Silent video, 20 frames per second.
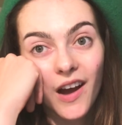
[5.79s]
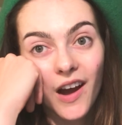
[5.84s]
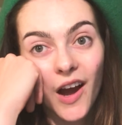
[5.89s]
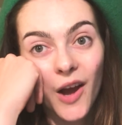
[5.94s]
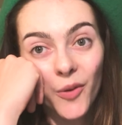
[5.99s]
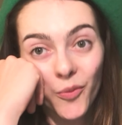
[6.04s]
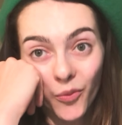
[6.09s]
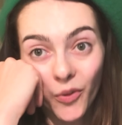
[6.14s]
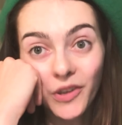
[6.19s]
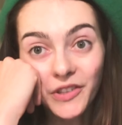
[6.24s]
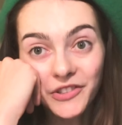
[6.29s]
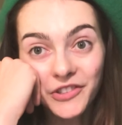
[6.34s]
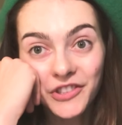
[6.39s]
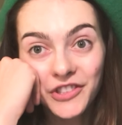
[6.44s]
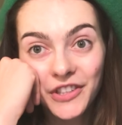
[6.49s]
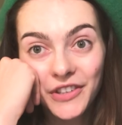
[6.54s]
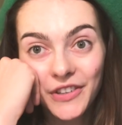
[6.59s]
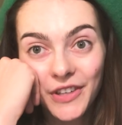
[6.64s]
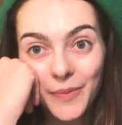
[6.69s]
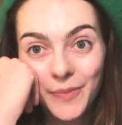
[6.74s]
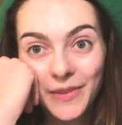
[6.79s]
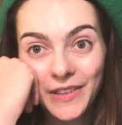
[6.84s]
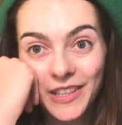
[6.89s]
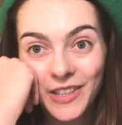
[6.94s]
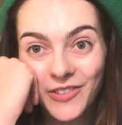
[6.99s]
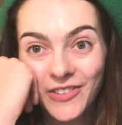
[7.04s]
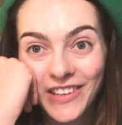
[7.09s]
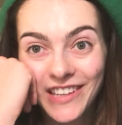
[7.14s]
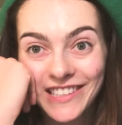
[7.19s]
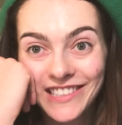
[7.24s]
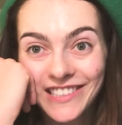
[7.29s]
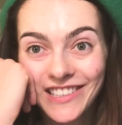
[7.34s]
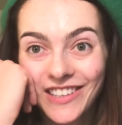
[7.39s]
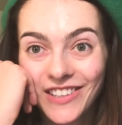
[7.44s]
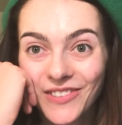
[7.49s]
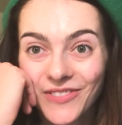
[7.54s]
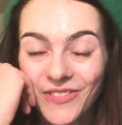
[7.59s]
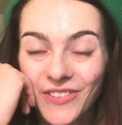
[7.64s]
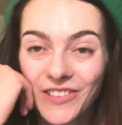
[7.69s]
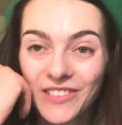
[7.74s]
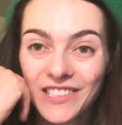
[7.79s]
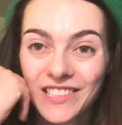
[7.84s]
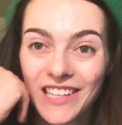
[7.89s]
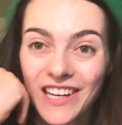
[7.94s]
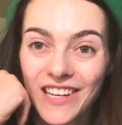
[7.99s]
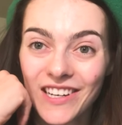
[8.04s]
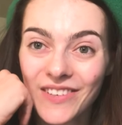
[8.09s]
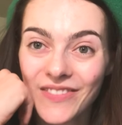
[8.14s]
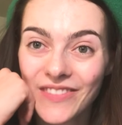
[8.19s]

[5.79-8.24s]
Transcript: I was cheered up a little when I saw the first cut